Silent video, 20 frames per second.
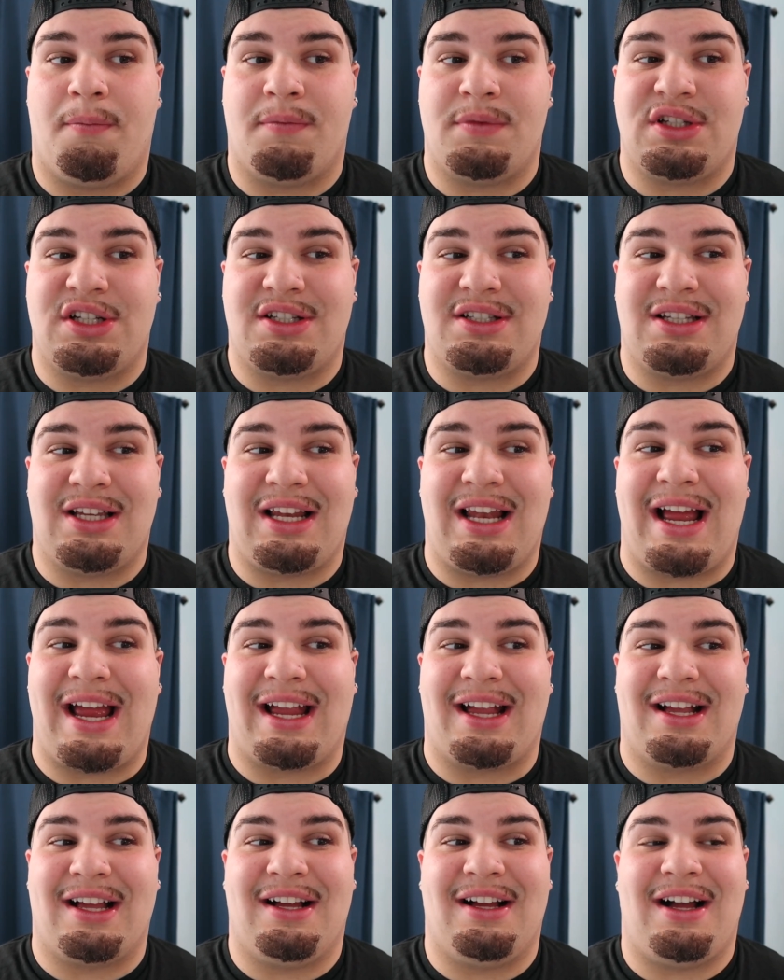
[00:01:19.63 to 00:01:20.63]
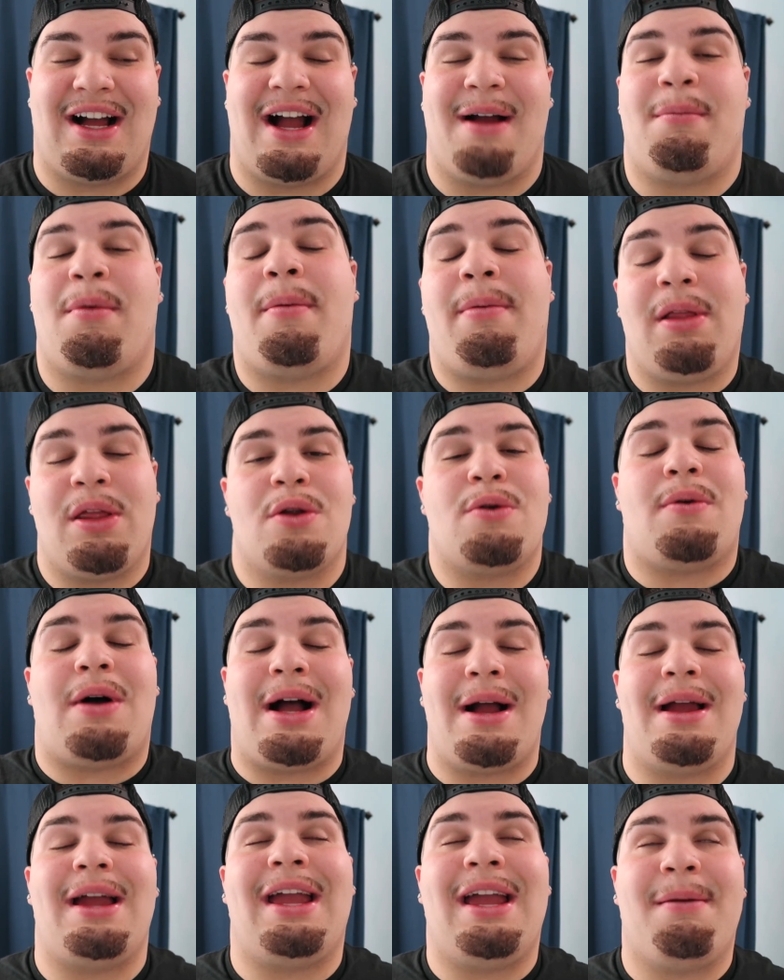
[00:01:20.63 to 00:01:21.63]
Just to like,
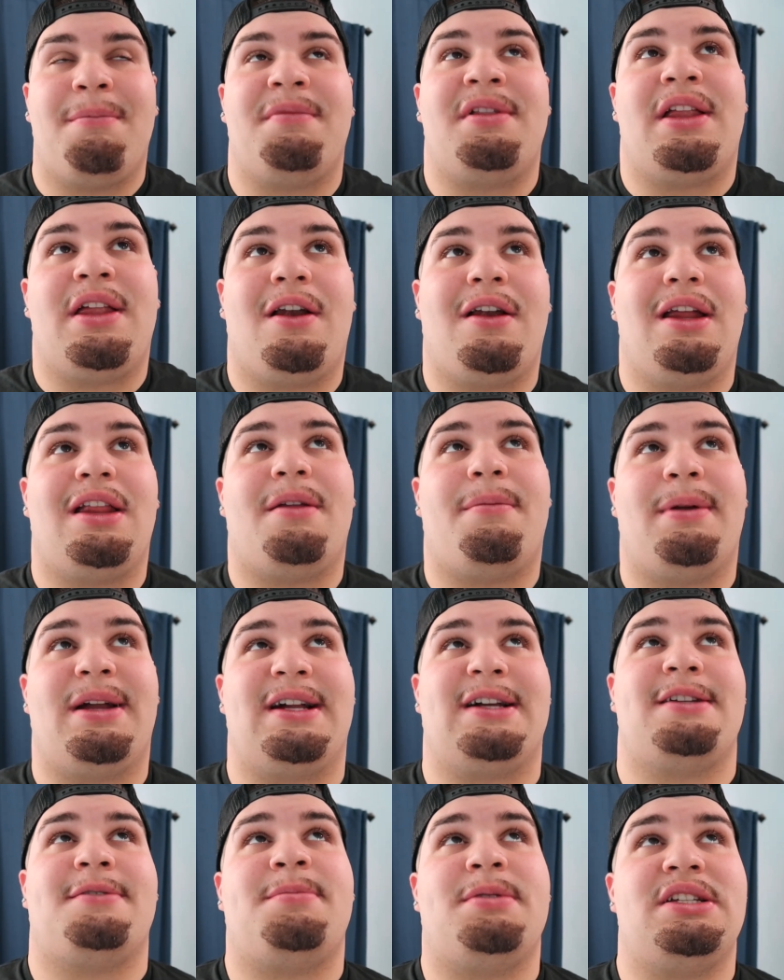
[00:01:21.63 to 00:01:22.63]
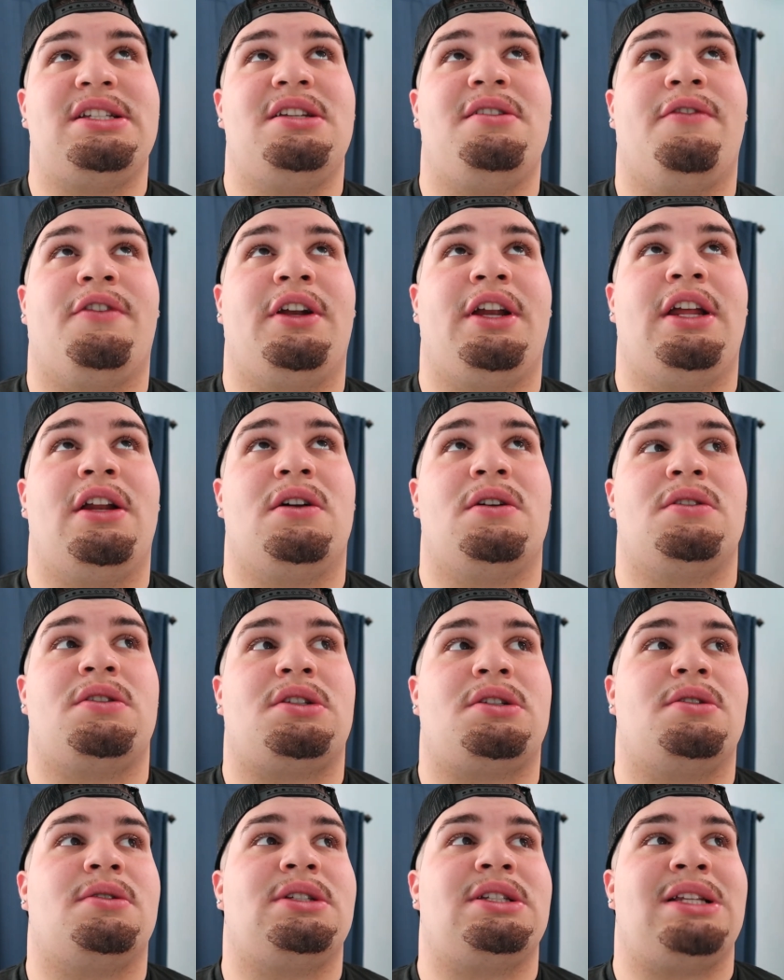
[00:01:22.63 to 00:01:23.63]
I am literally the biggest pussy for
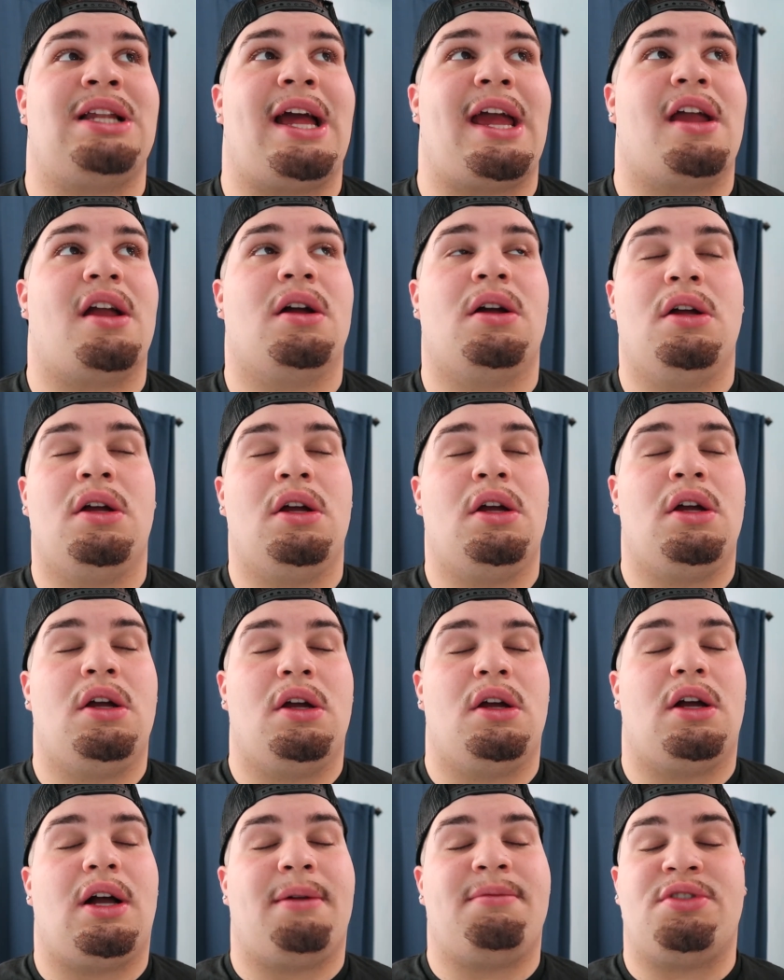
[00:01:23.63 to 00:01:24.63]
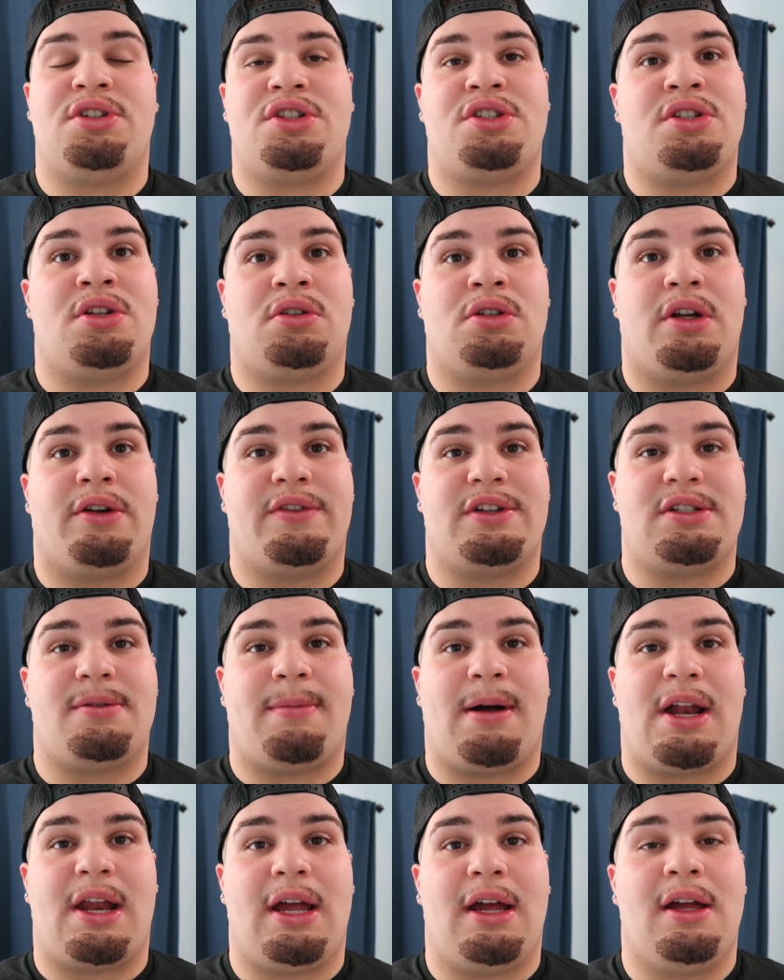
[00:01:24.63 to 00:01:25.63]
needles, so it's like, I'm just so nervous
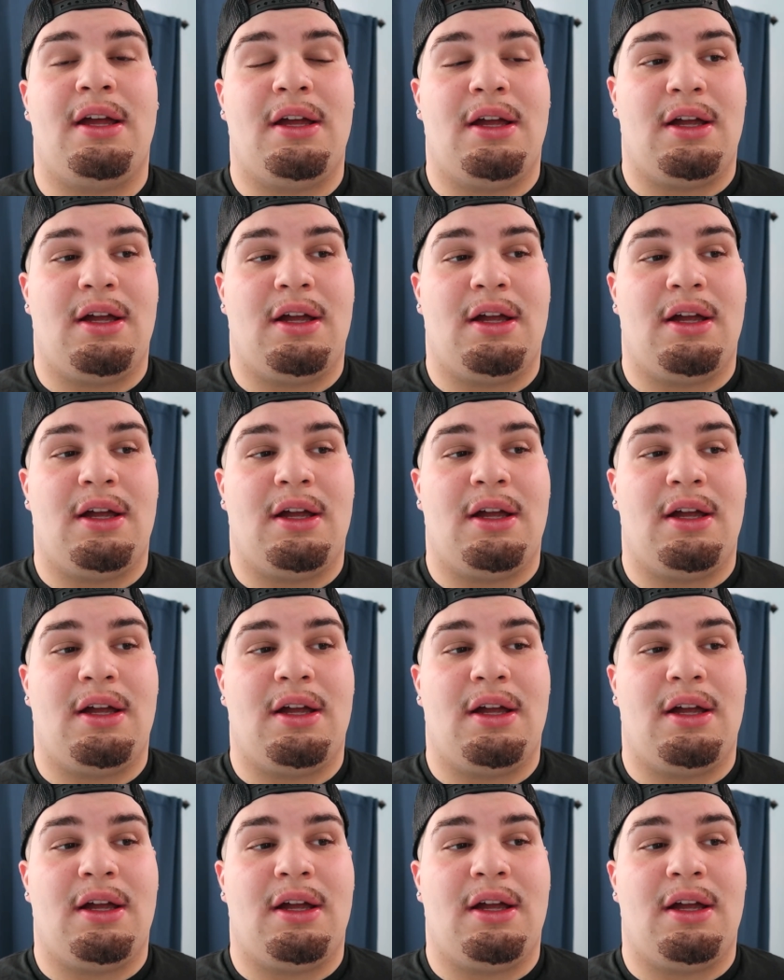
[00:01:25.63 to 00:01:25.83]
about it.